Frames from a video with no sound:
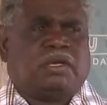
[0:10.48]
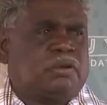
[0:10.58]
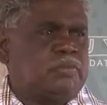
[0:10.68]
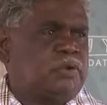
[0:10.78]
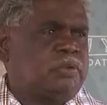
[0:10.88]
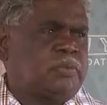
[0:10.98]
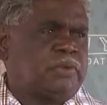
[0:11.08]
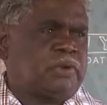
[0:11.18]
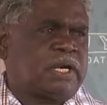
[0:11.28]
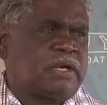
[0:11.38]
Momo
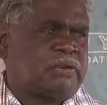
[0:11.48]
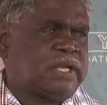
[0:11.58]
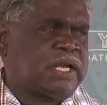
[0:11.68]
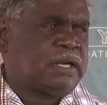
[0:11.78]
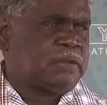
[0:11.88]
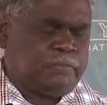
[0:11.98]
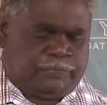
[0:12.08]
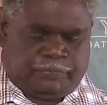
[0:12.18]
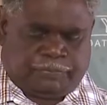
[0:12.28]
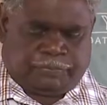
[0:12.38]
pulong arako diyal.
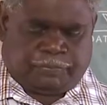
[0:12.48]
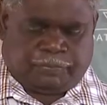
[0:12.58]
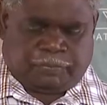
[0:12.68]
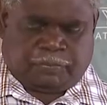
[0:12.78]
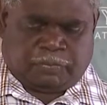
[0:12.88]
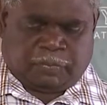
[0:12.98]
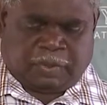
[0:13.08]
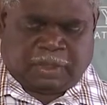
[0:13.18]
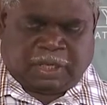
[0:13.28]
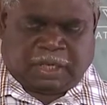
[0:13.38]

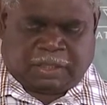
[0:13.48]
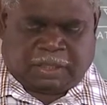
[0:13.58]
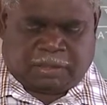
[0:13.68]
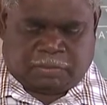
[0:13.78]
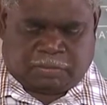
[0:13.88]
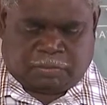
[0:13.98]
Yerata.